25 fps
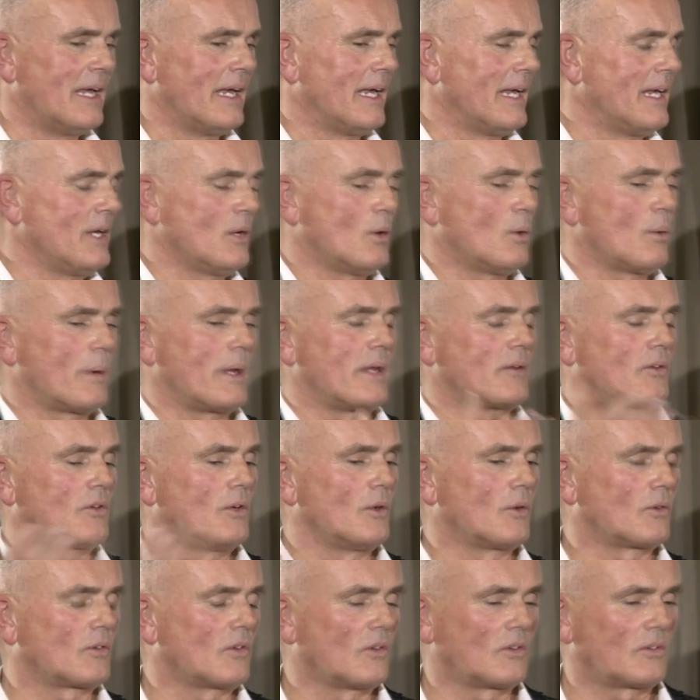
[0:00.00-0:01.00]
He always
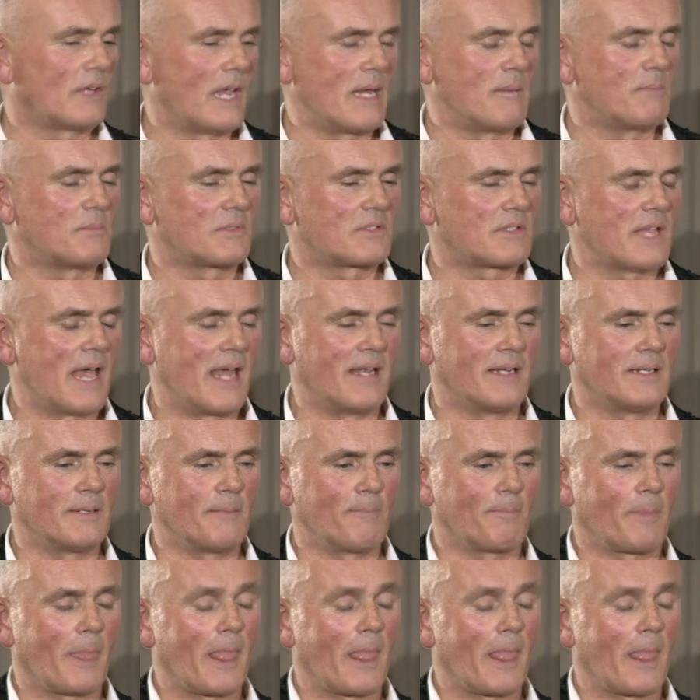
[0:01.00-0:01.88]
used the same scent,